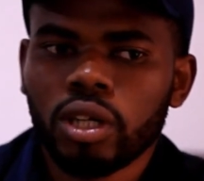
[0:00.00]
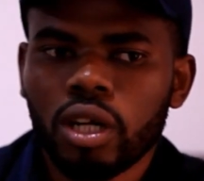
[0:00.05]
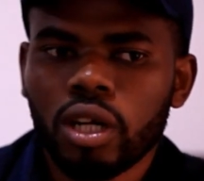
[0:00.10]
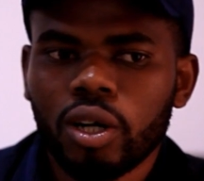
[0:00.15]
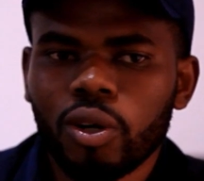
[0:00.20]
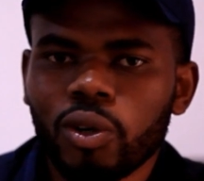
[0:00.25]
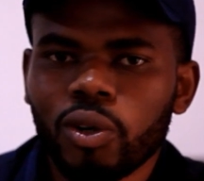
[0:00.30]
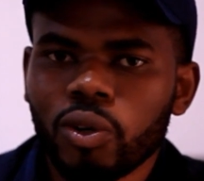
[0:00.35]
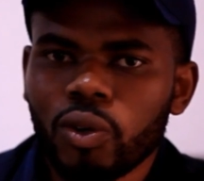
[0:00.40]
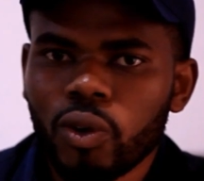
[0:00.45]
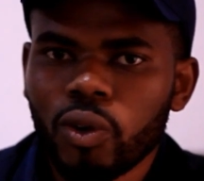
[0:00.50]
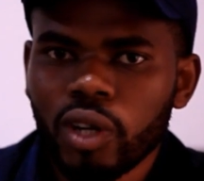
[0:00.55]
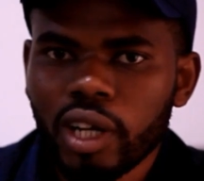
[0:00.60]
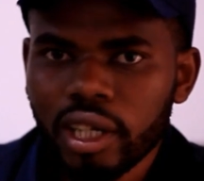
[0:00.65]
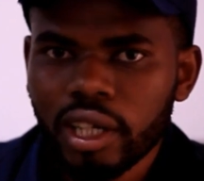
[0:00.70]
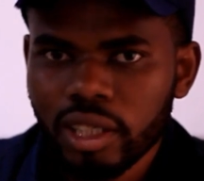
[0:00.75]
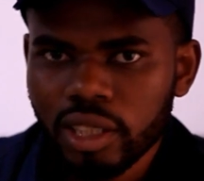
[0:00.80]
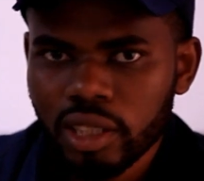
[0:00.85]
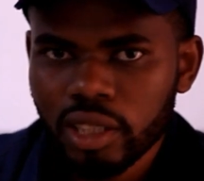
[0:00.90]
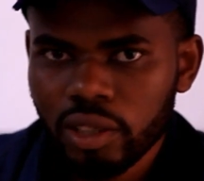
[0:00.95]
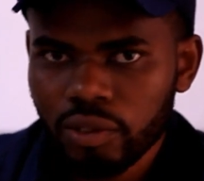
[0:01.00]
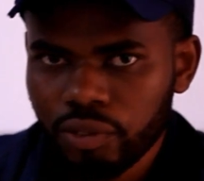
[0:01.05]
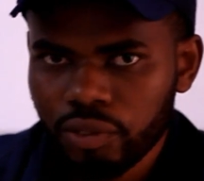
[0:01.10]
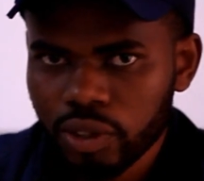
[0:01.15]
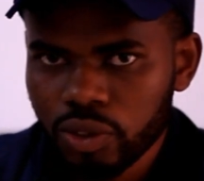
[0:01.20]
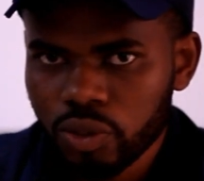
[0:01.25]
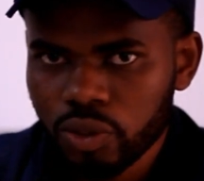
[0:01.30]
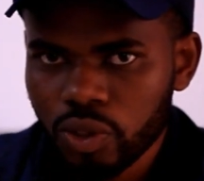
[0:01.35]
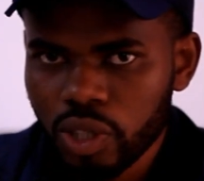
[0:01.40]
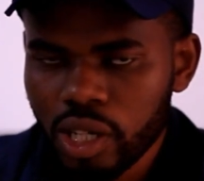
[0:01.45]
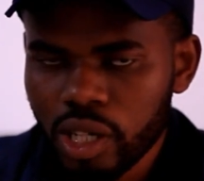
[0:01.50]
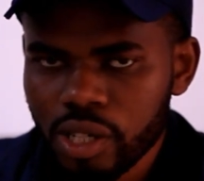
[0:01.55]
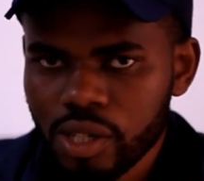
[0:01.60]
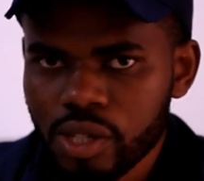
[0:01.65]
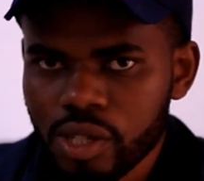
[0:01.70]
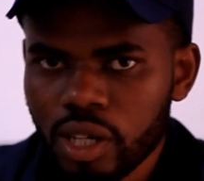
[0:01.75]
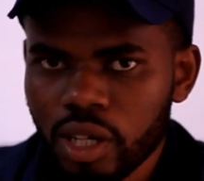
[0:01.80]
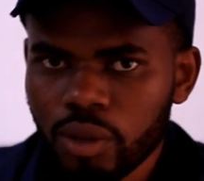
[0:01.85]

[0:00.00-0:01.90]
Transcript: or organic fertilizer